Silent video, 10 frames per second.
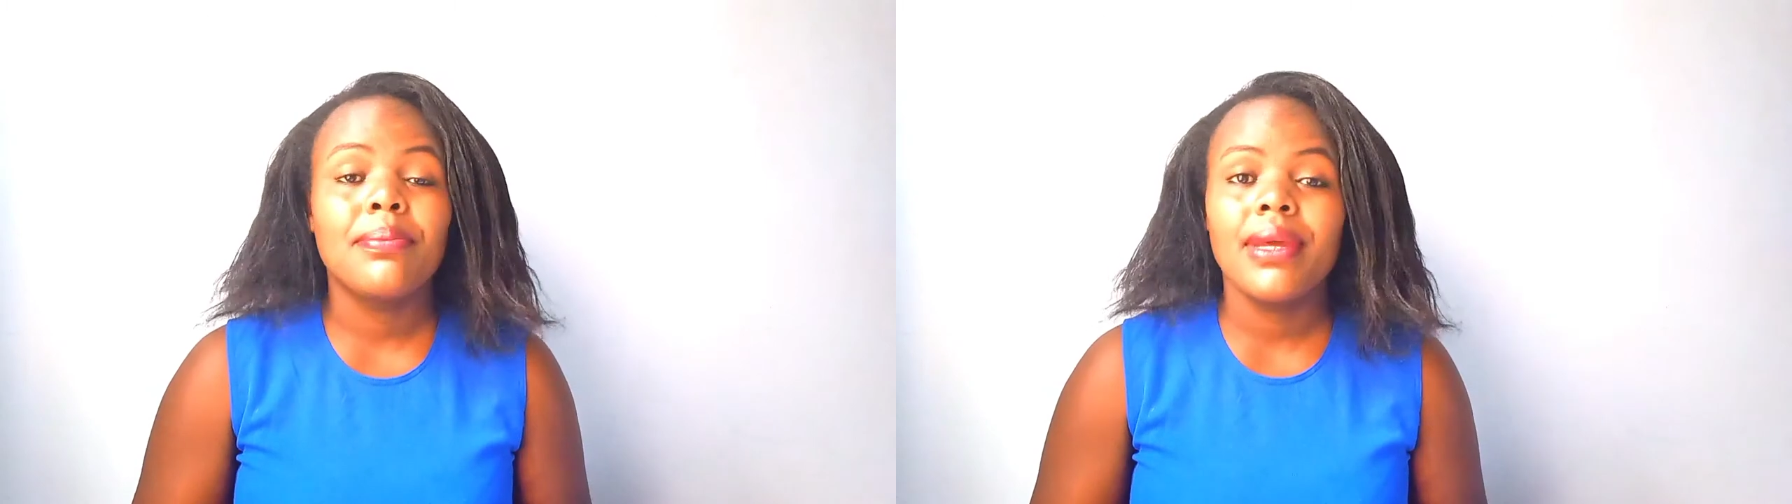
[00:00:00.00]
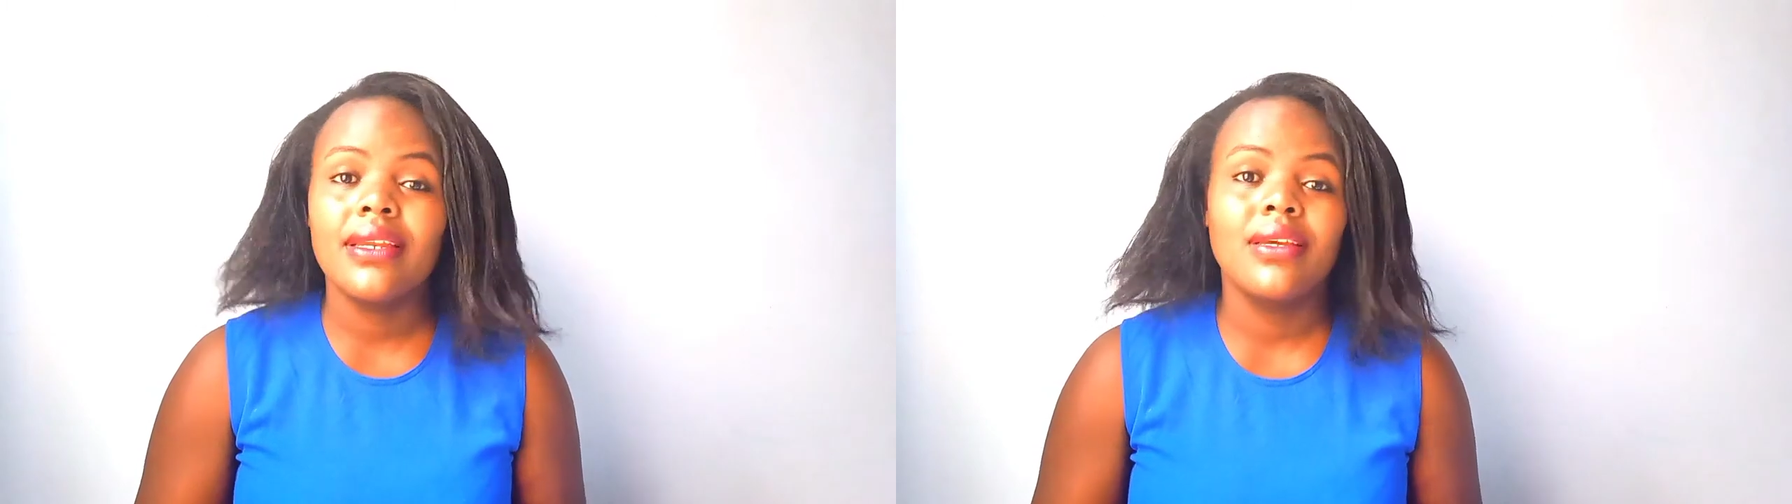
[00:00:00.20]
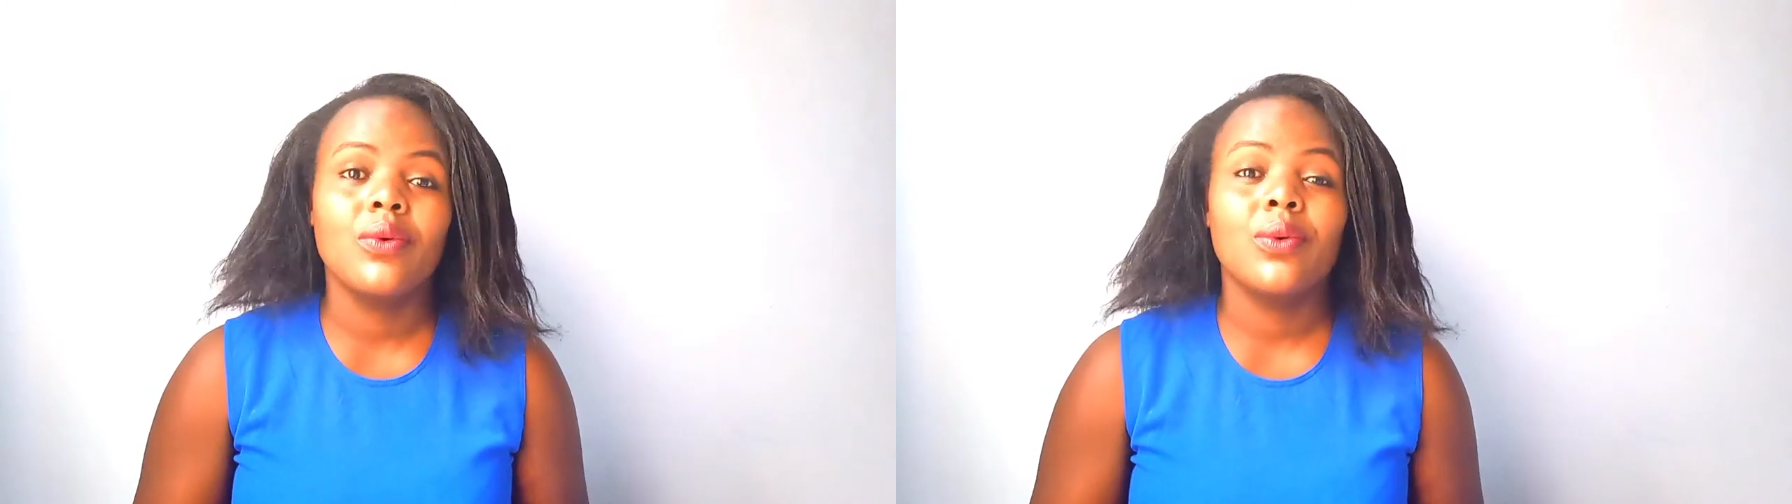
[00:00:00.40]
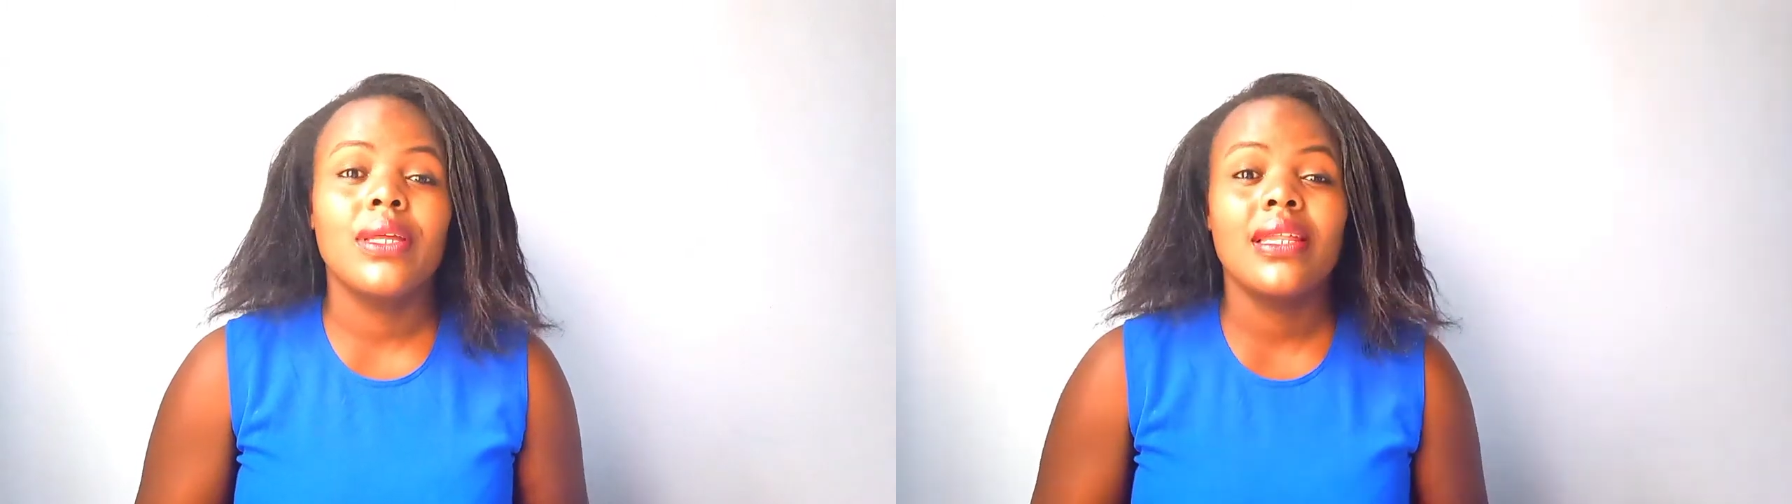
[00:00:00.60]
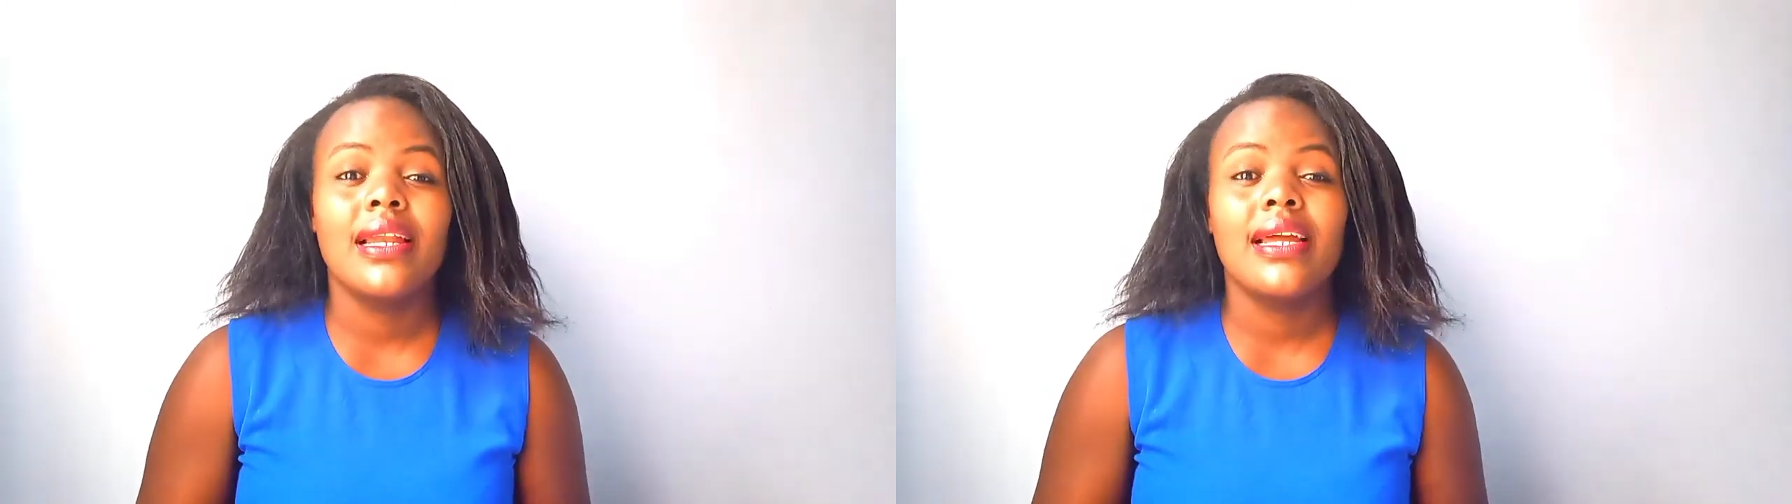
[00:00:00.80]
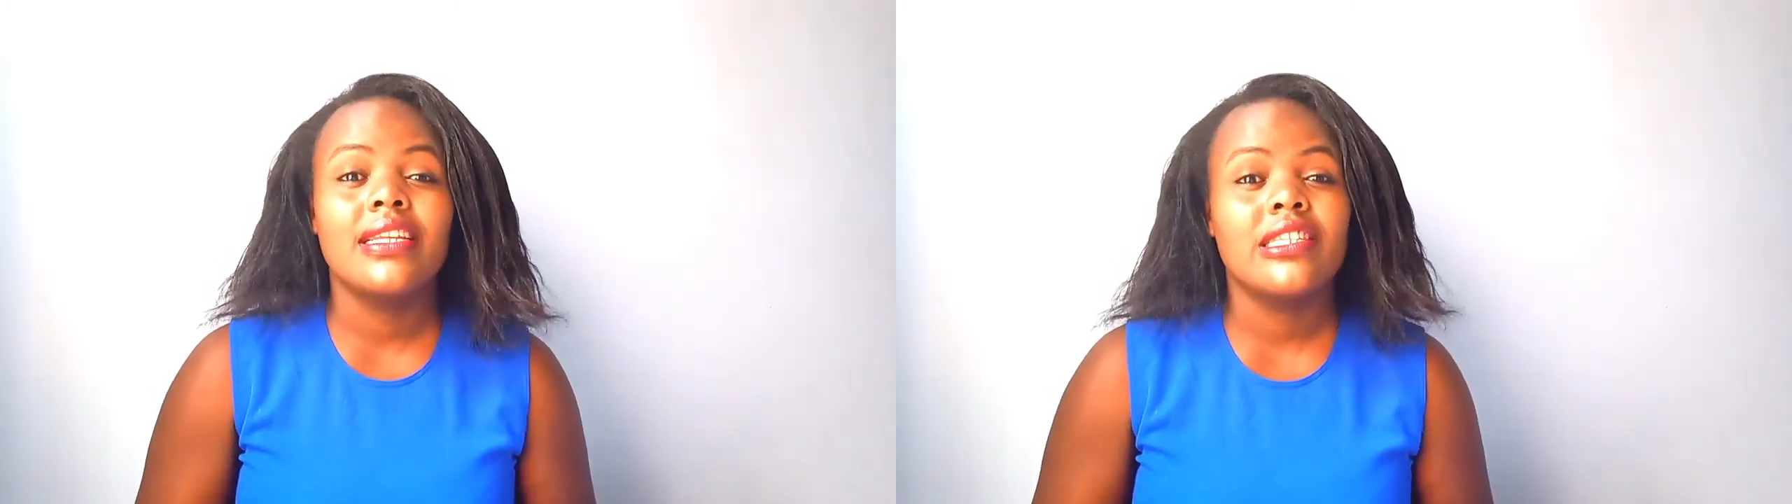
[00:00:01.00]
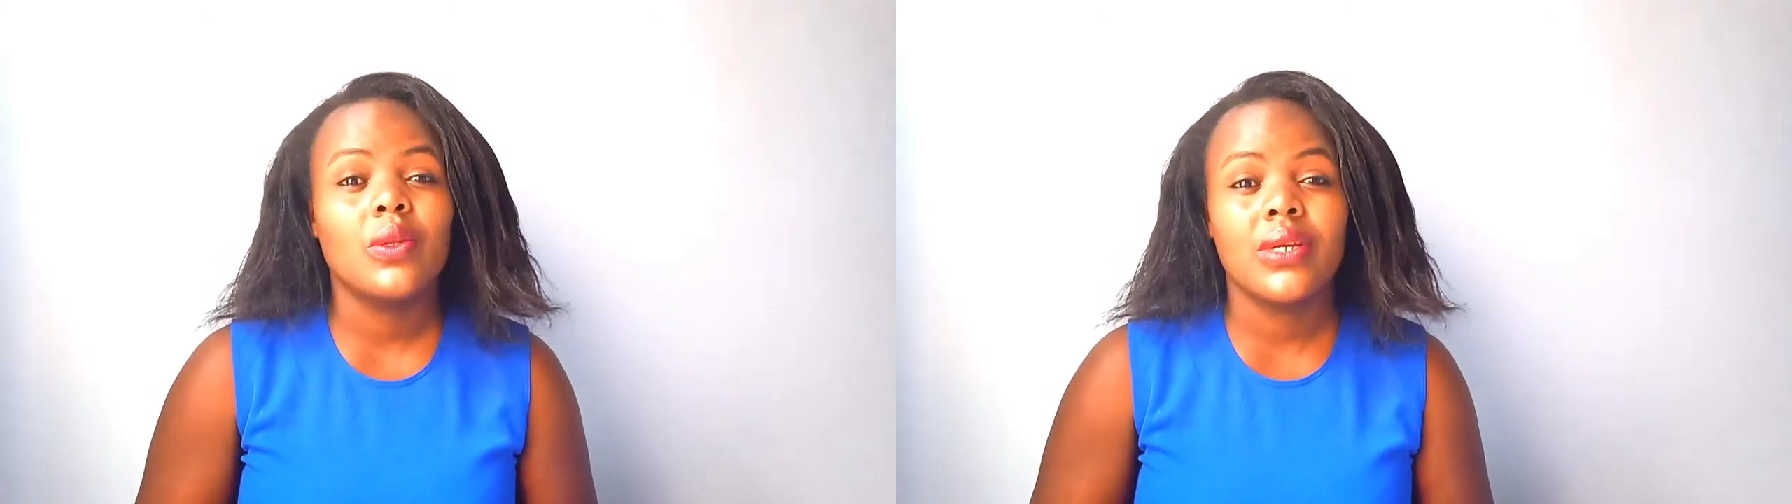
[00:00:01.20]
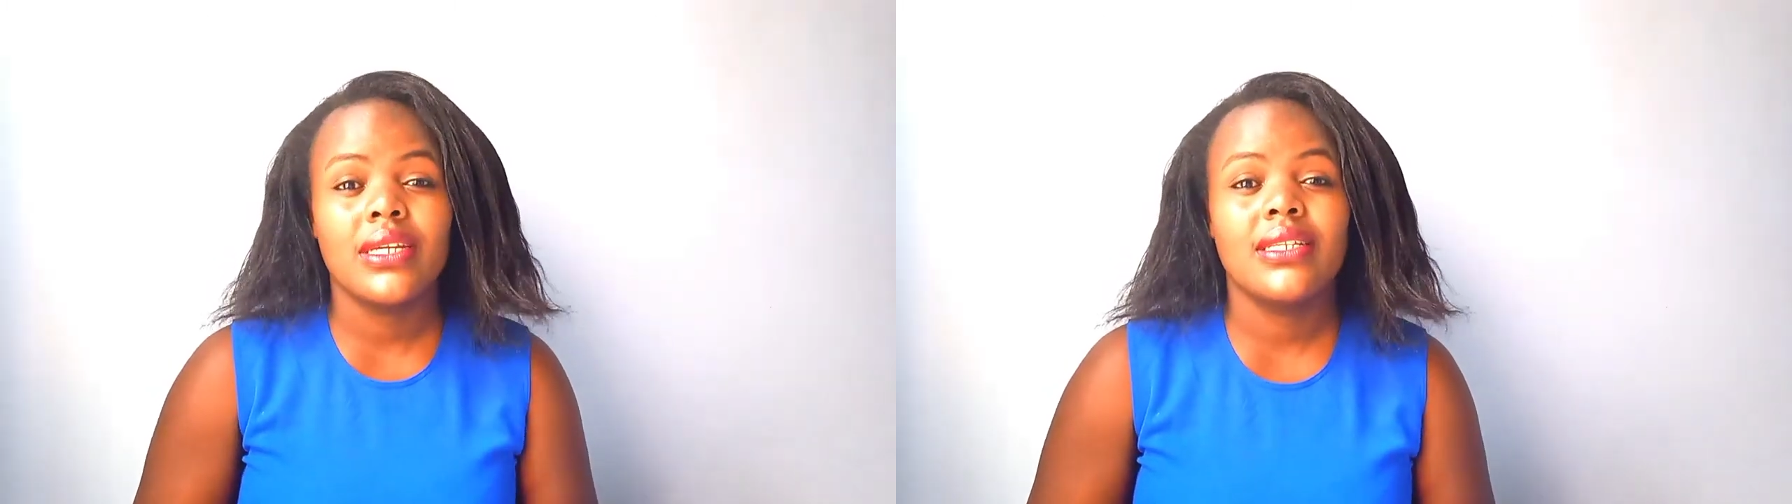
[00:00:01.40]
depending on where the land is
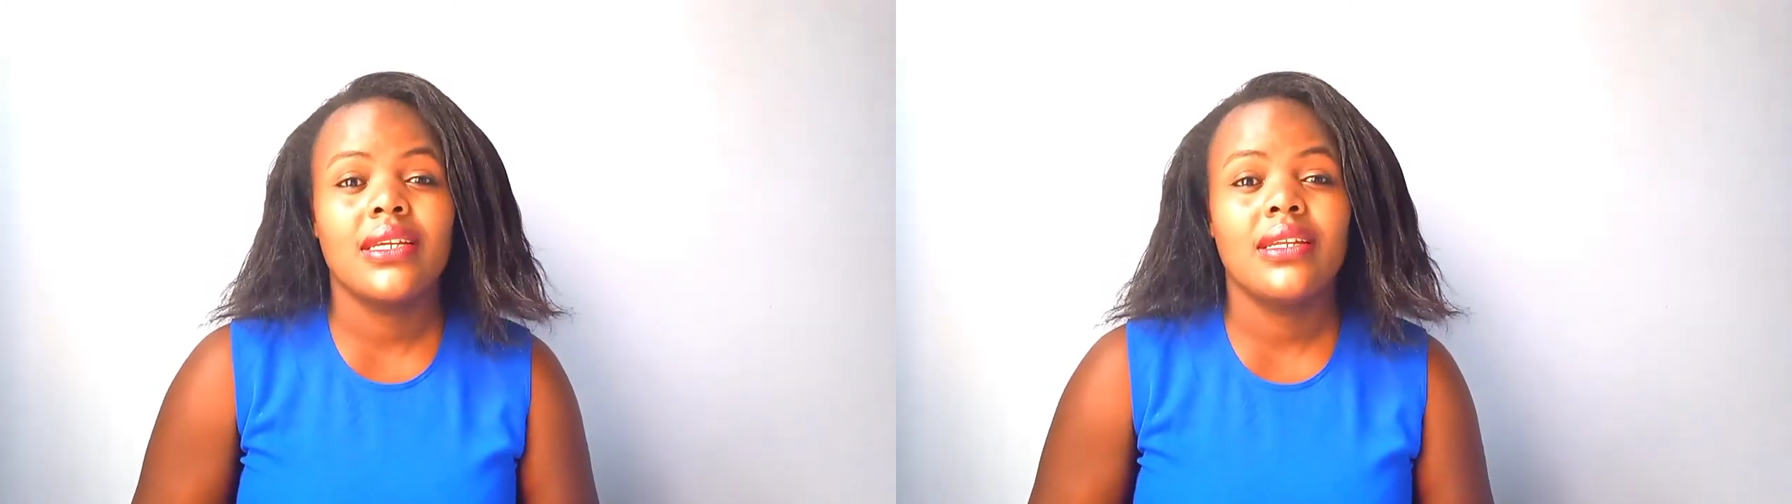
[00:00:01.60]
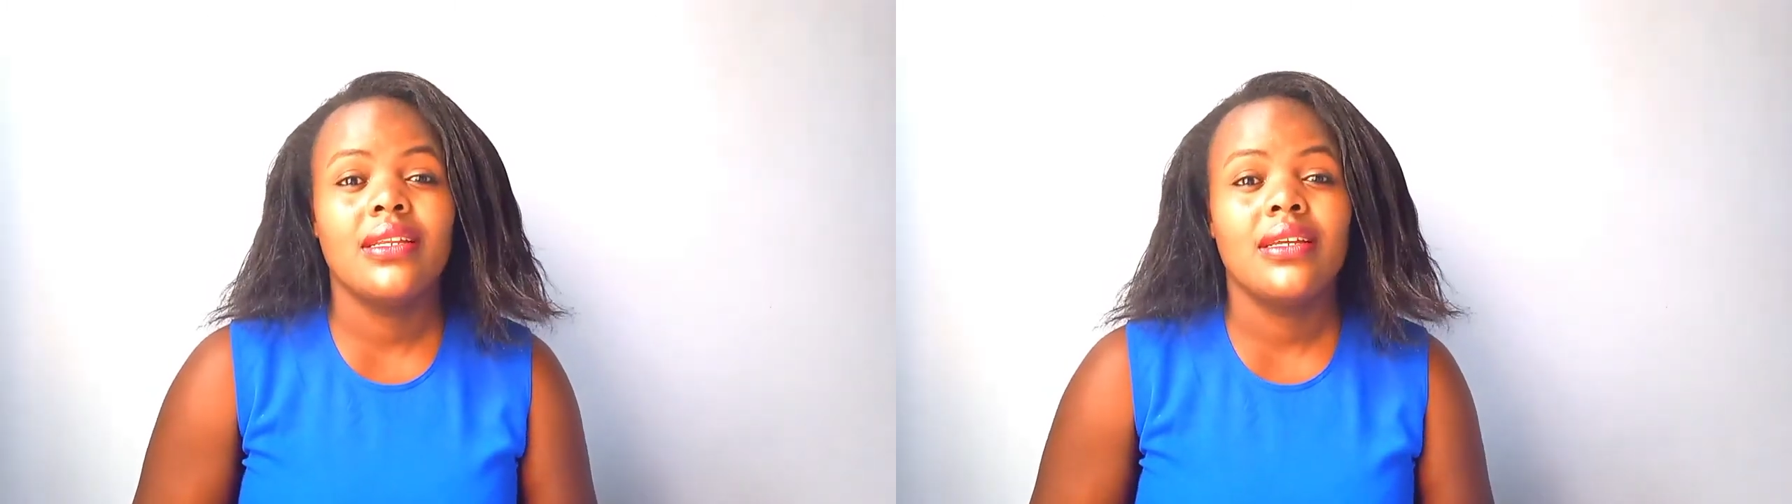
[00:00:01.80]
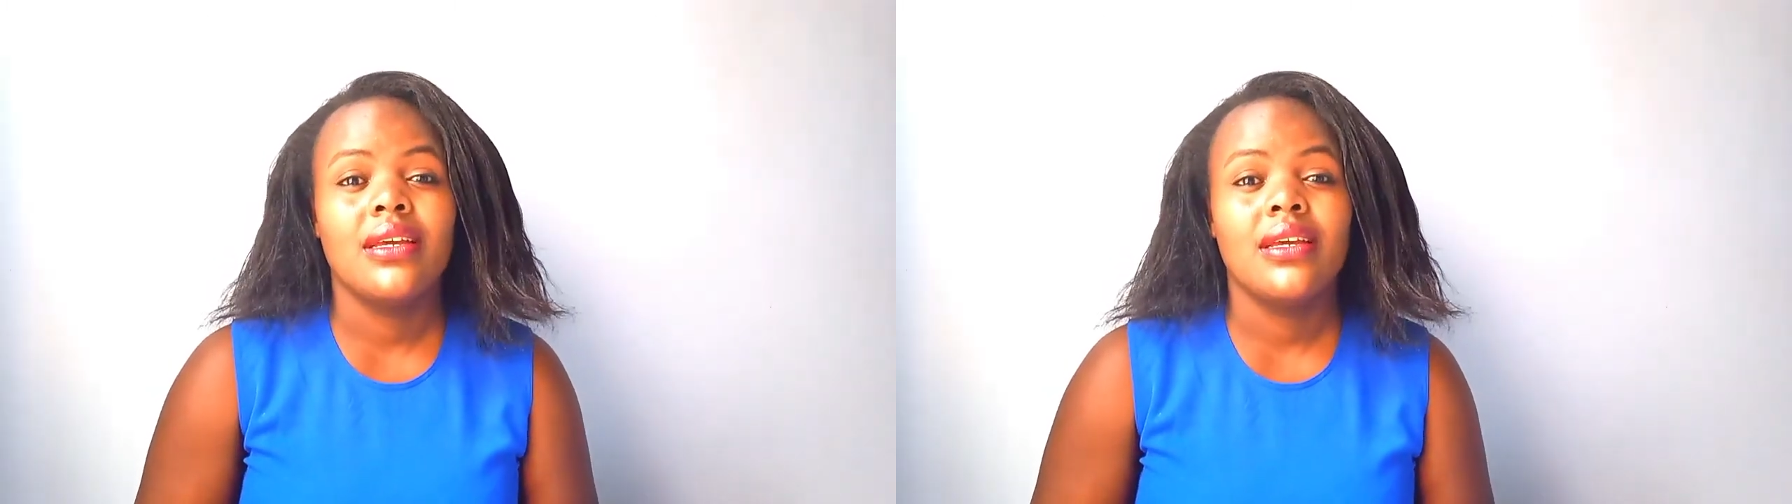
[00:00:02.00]
located.